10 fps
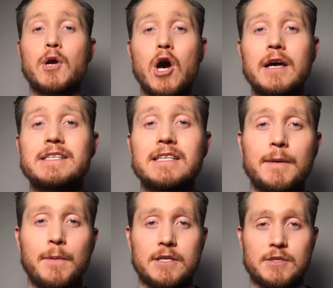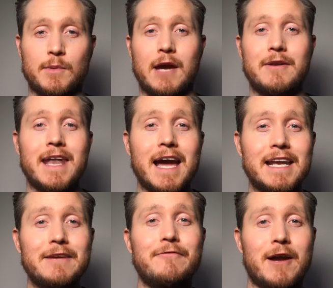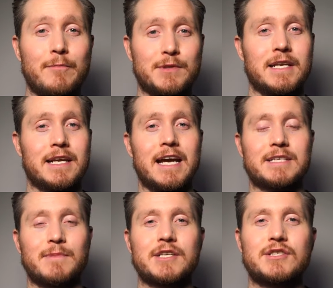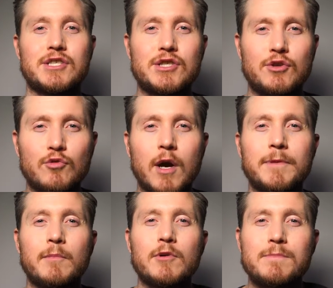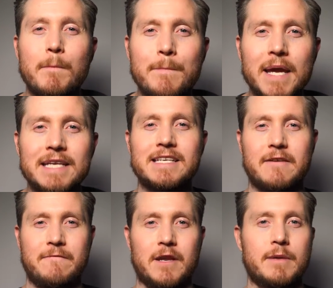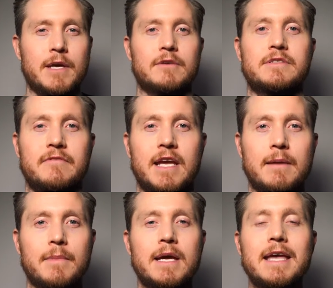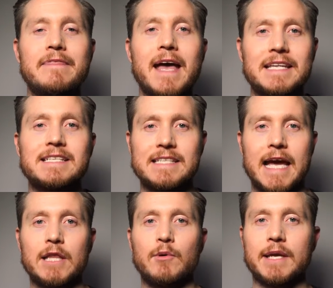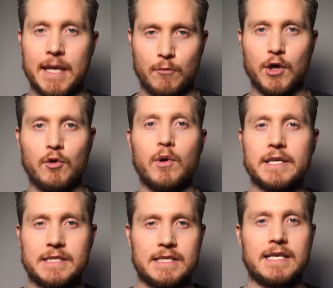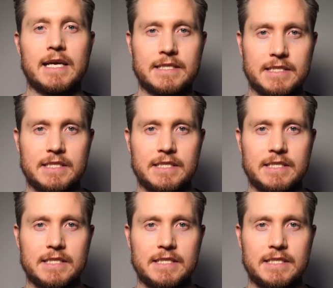Constantly puzzled by how 95% of guys manage to screw up the most basic fundamentals of game. And that's exactly what Game 101 is designed to